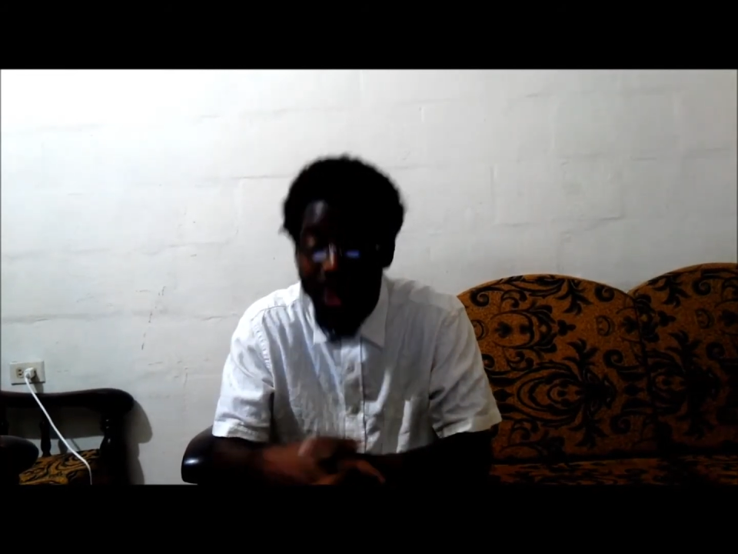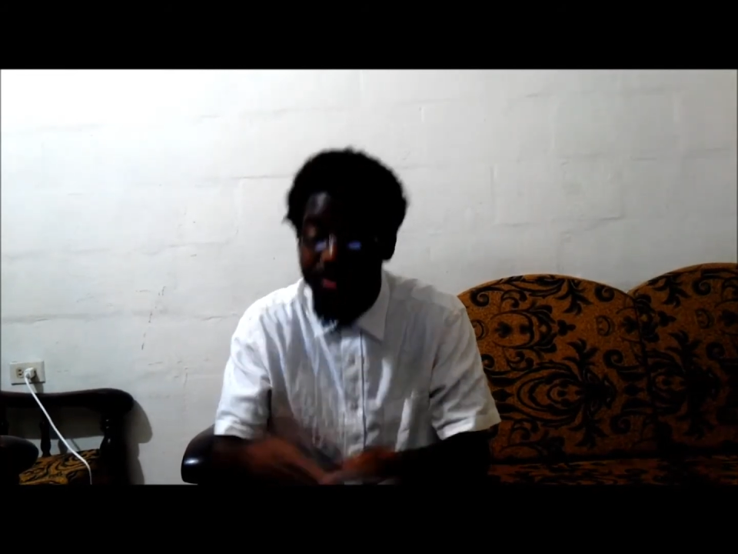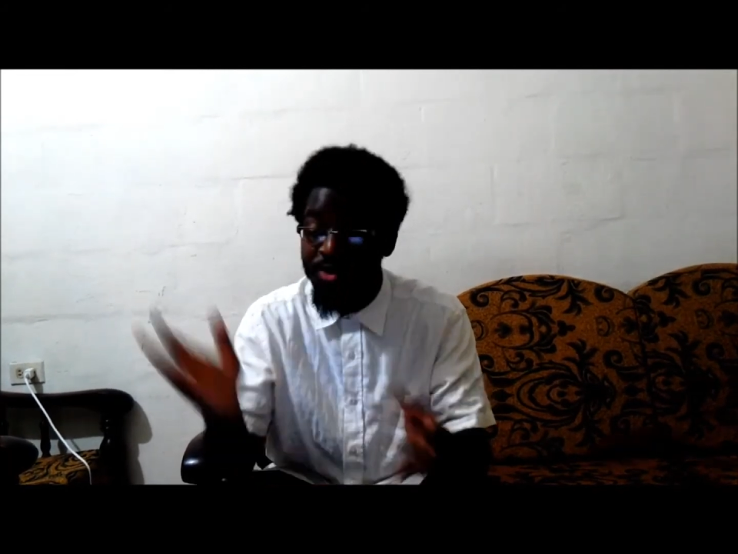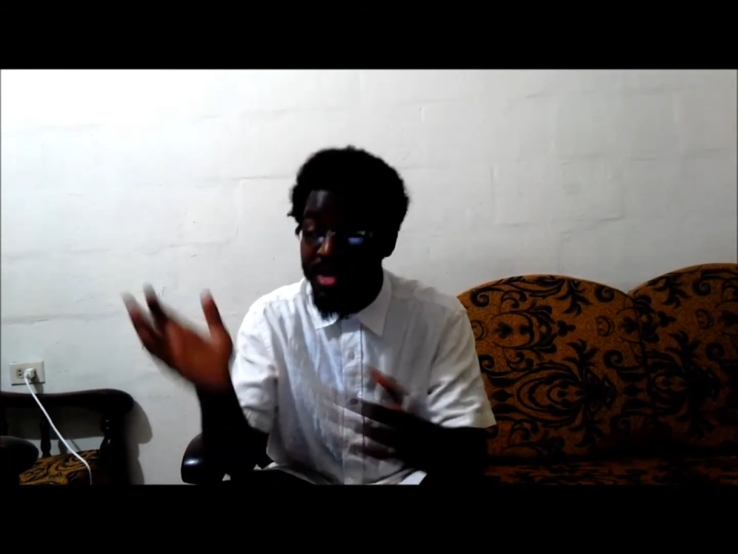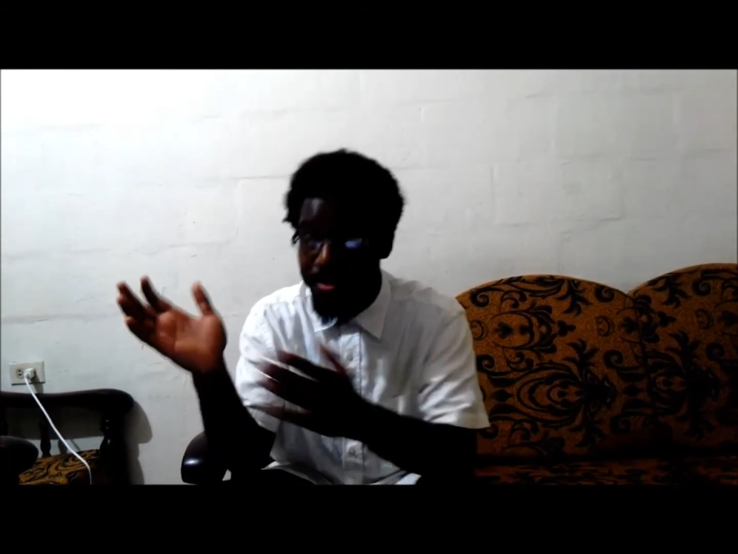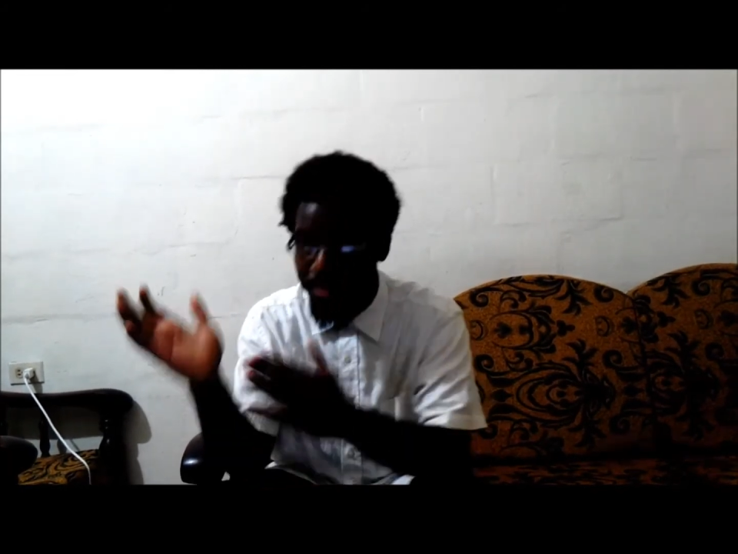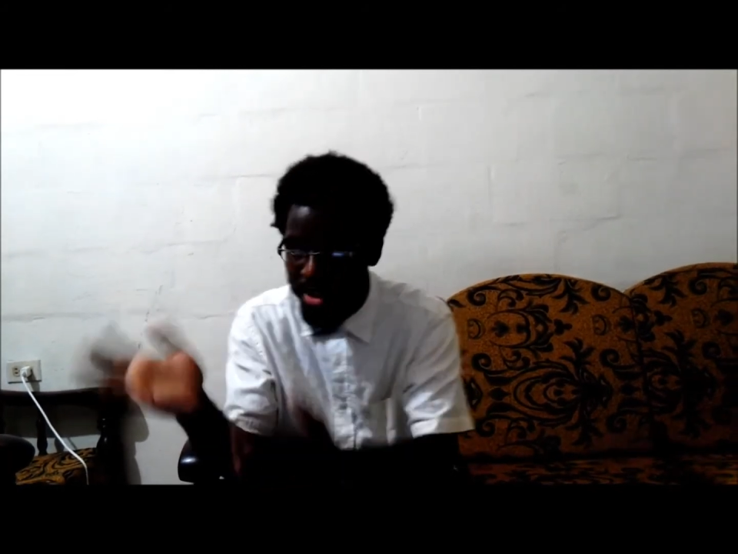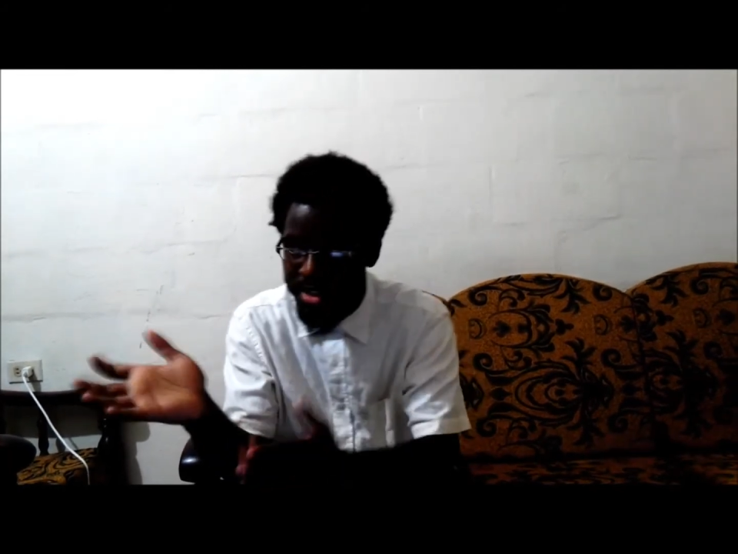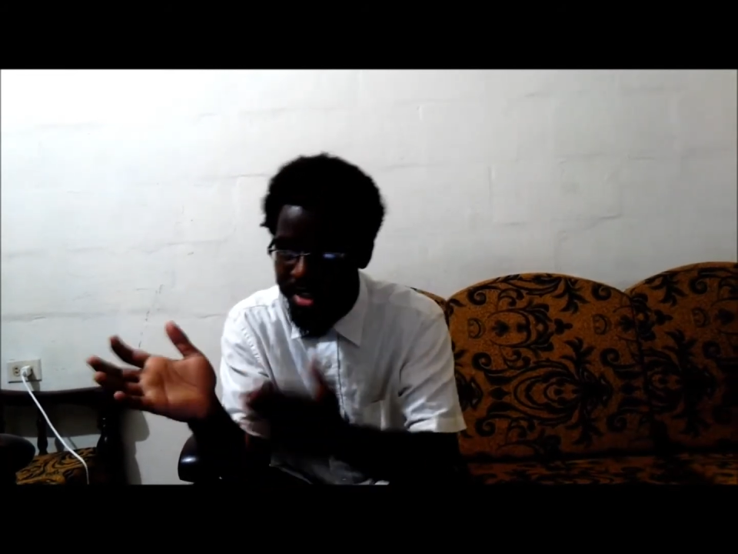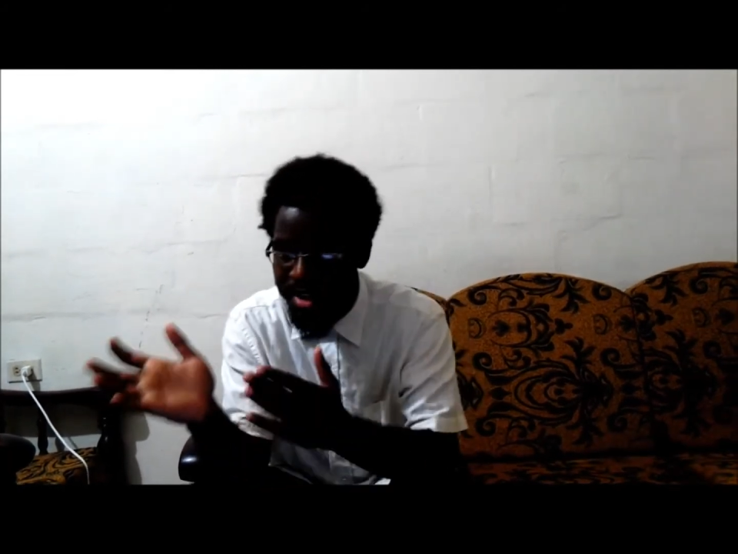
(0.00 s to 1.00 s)
If we
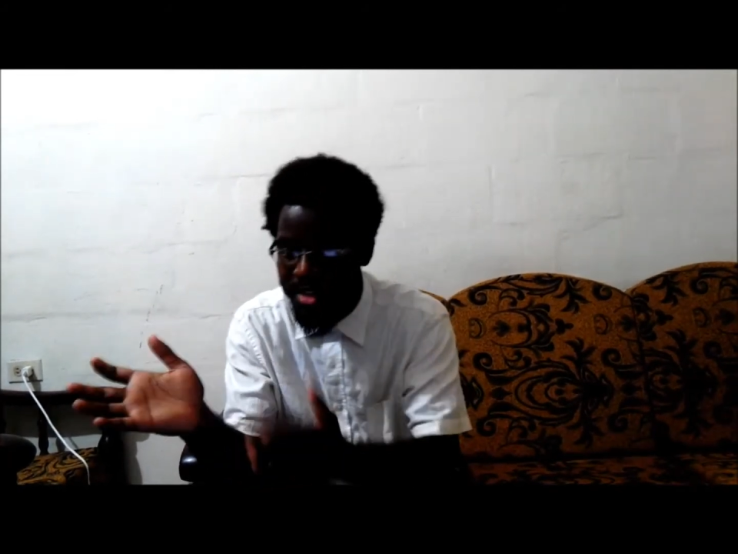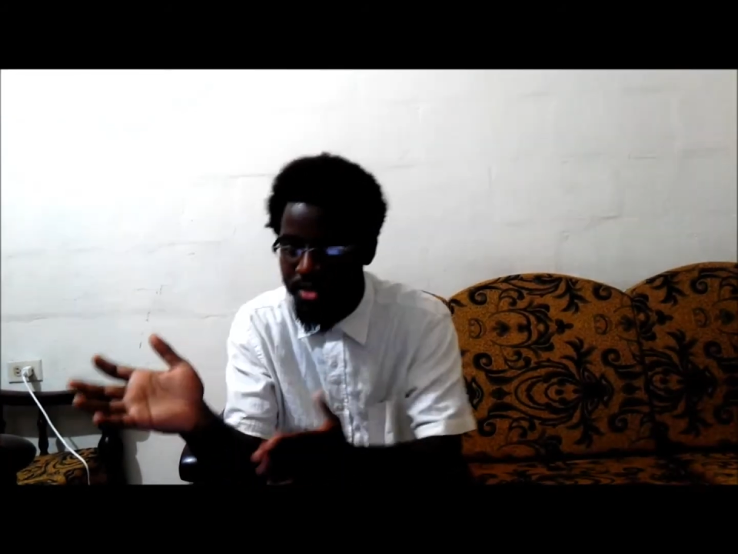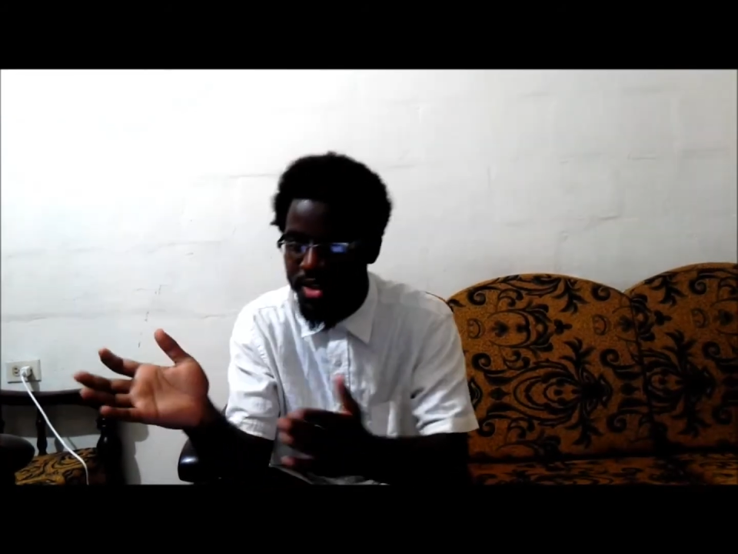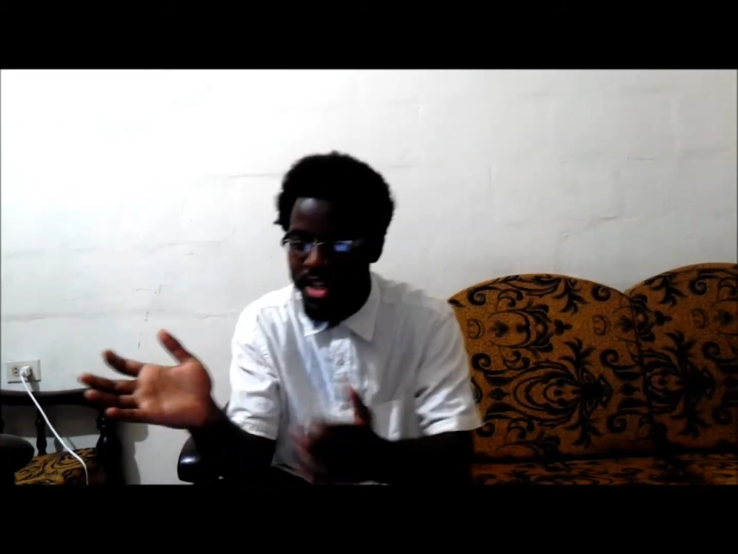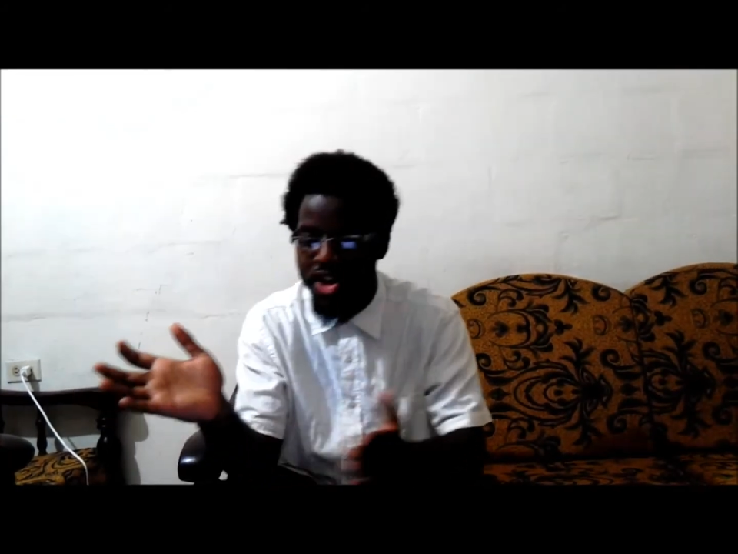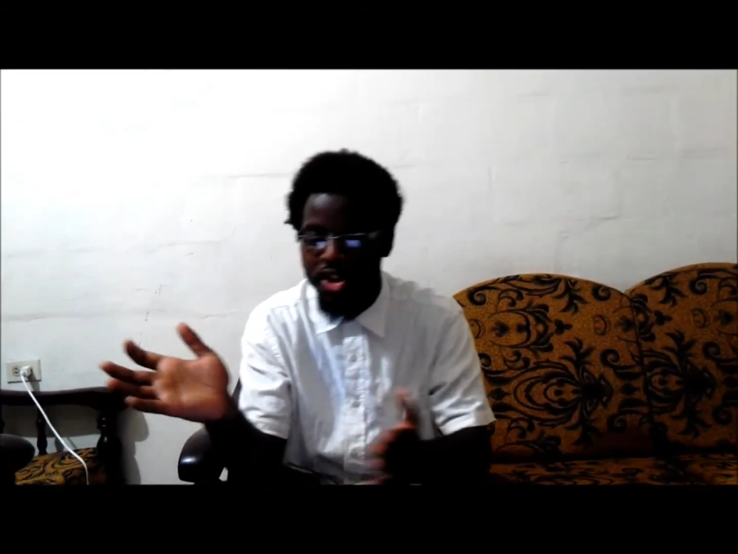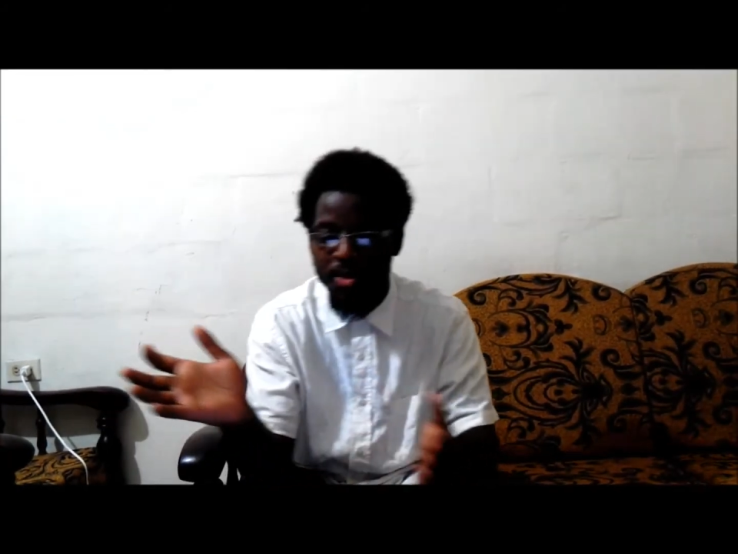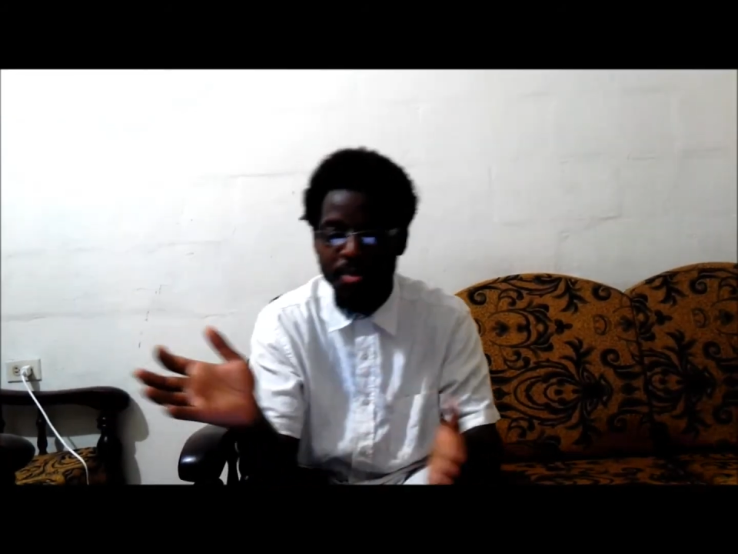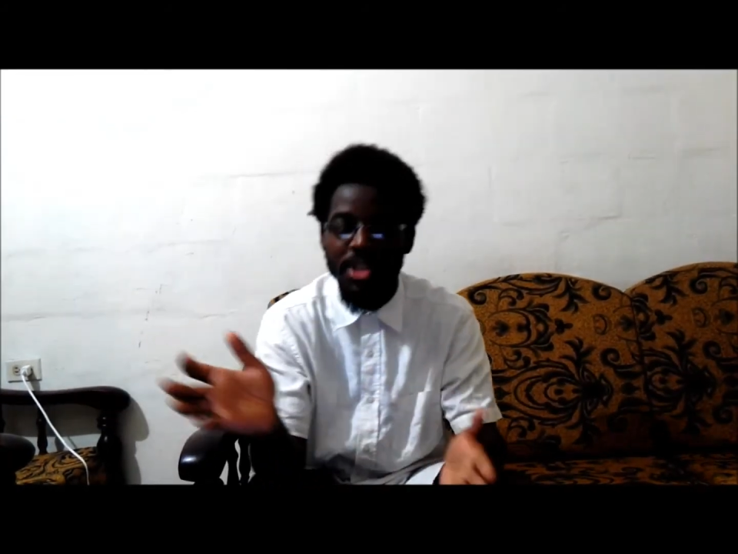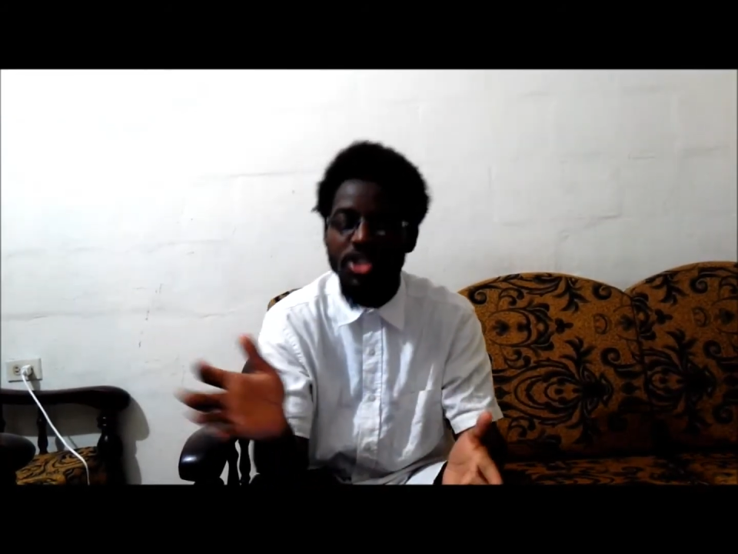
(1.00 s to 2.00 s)
respond to the Israeli
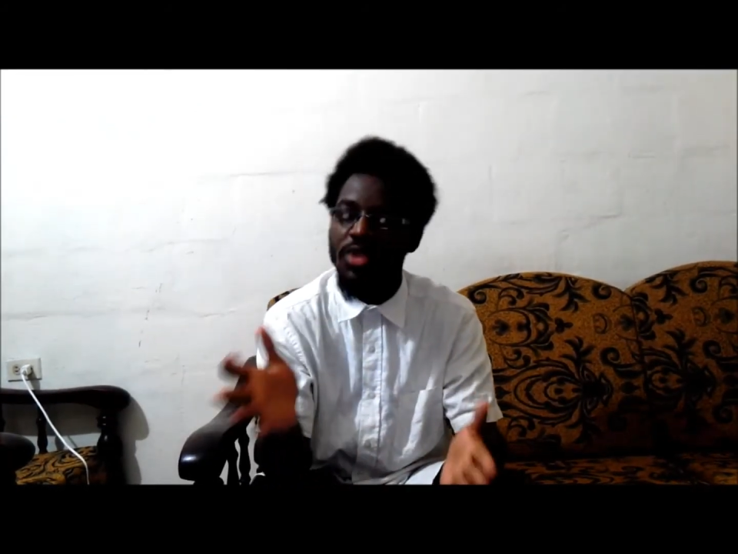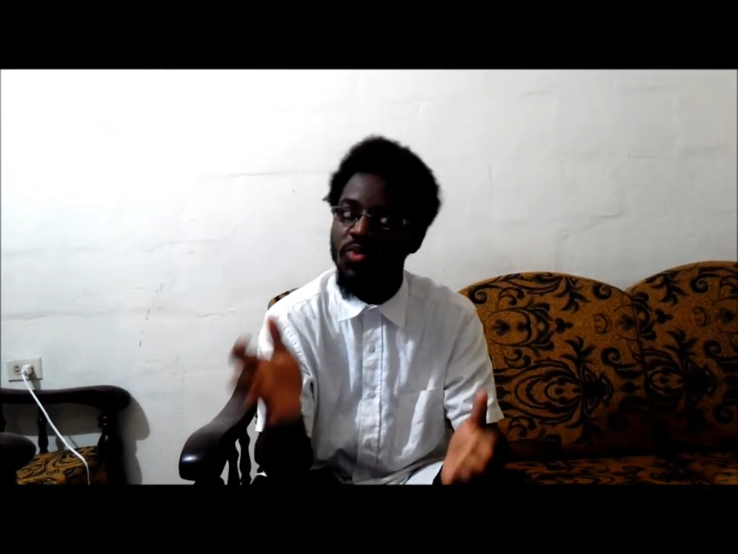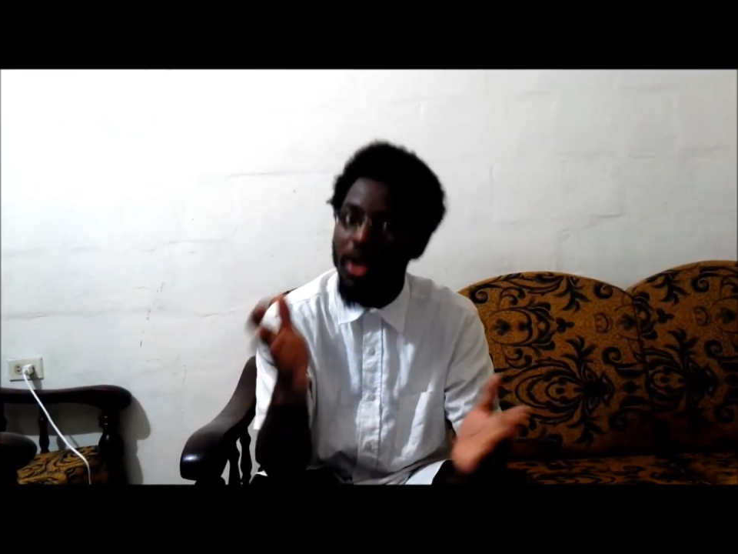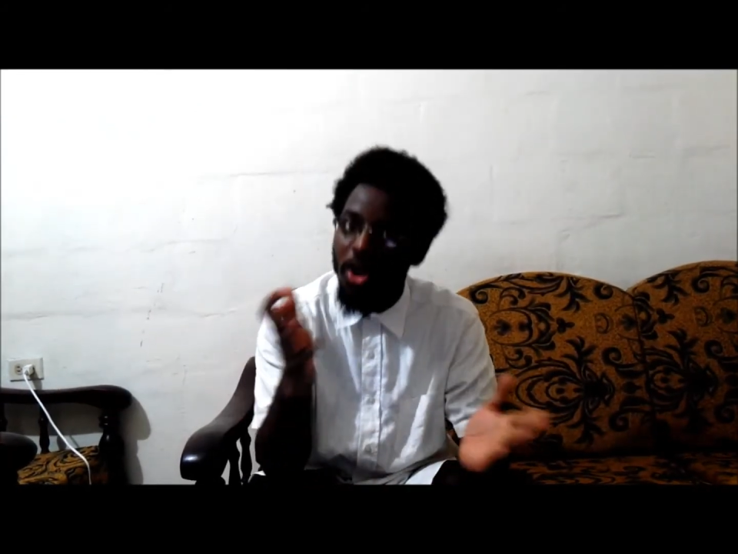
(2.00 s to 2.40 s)
occupation,